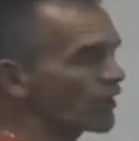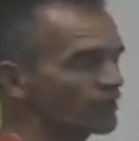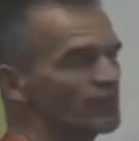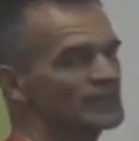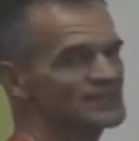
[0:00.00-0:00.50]

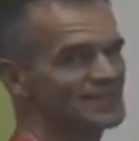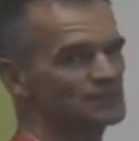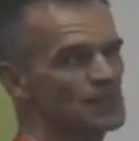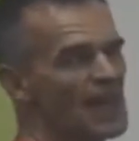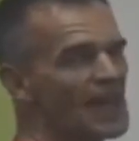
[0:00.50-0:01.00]

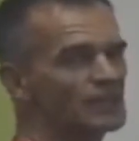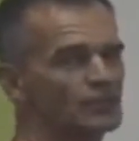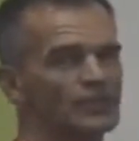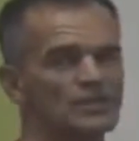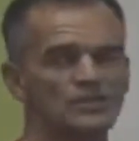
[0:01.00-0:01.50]
authentic
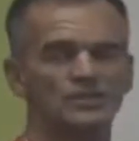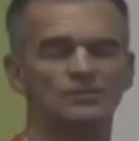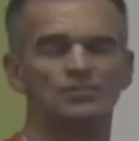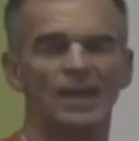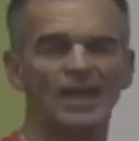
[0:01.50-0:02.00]
pattern is to
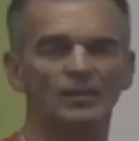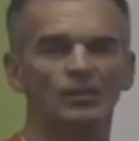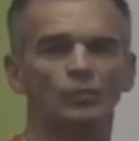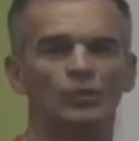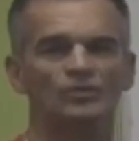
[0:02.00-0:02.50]

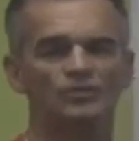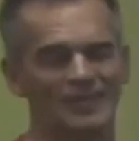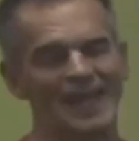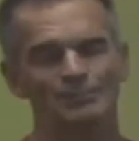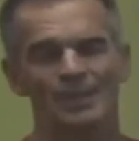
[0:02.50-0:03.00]
pedal with
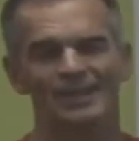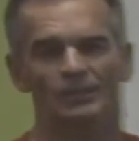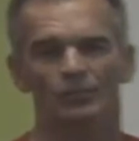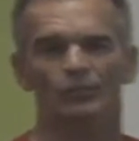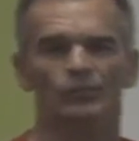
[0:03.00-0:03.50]
flat
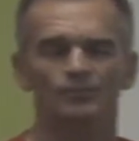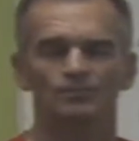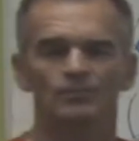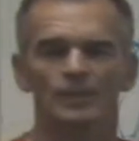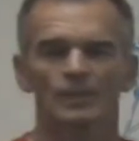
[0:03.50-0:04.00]
pedals.
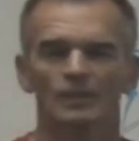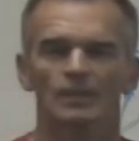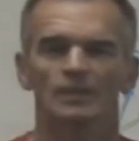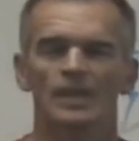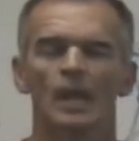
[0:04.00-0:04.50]

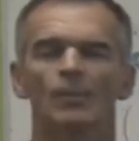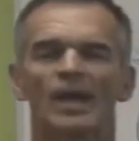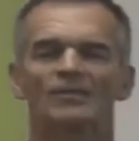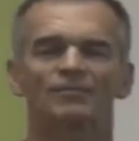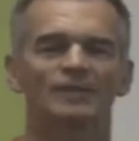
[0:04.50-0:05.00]
Now,
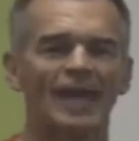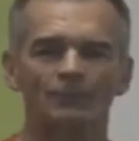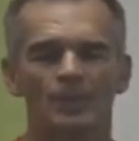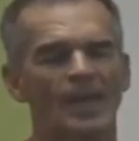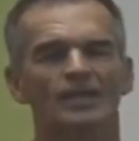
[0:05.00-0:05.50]
by a
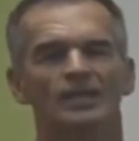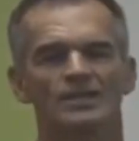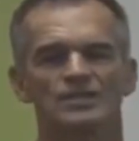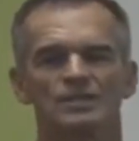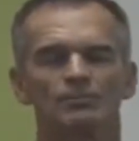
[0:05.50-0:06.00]
flat pedal,
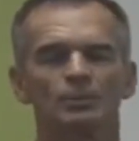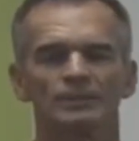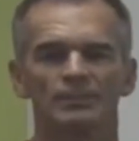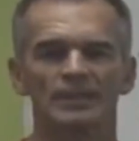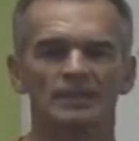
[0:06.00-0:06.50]
I
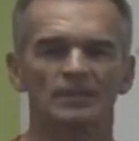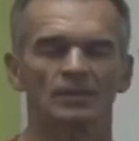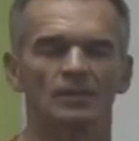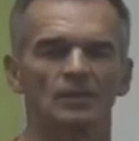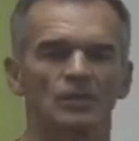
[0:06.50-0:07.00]
simply mean
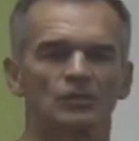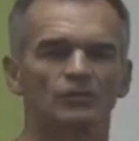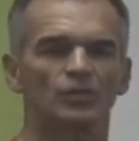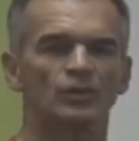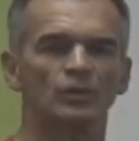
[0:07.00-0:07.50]

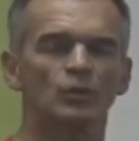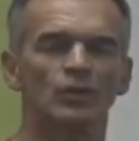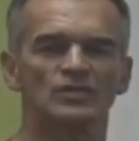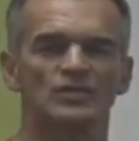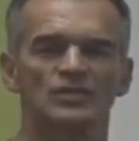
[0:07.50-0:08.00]
for
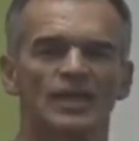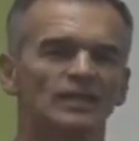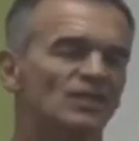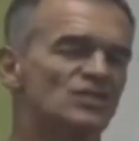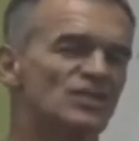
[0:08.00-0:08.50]
you as a
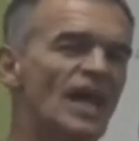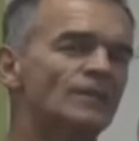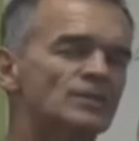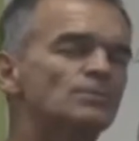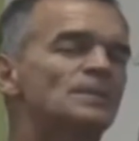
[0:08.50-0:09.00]
cyclist
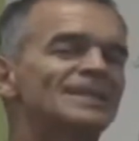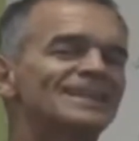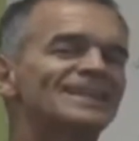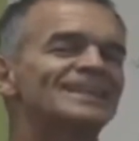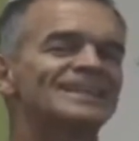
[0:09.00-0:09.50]
not to be
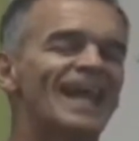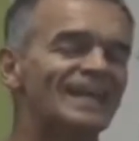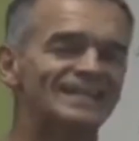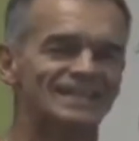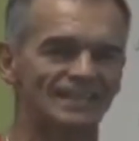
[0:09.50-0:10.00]

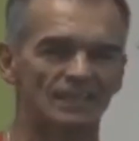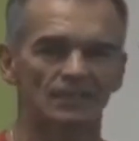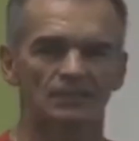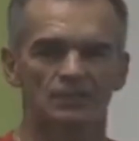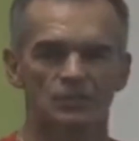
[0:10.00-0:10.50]
connected
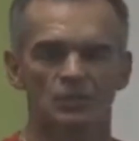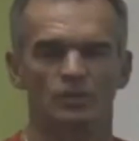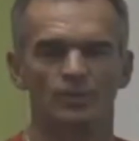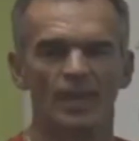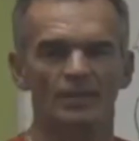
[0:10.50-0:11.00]
to
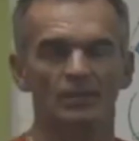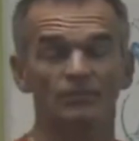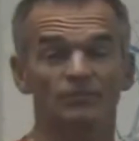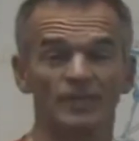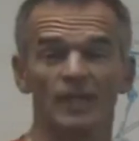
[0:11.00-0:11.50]
your
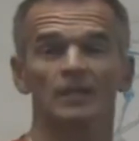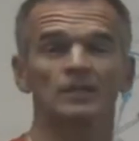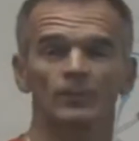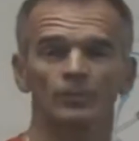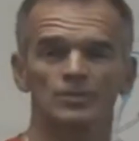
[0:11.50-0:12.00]
pedal via a
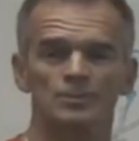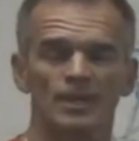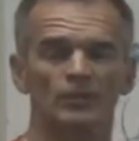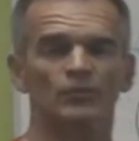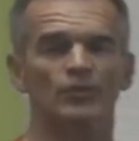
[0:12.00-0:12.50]
clipless
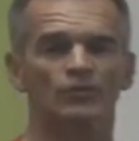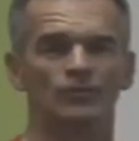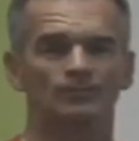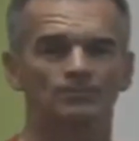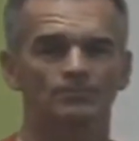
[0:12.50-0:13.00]
pedal system.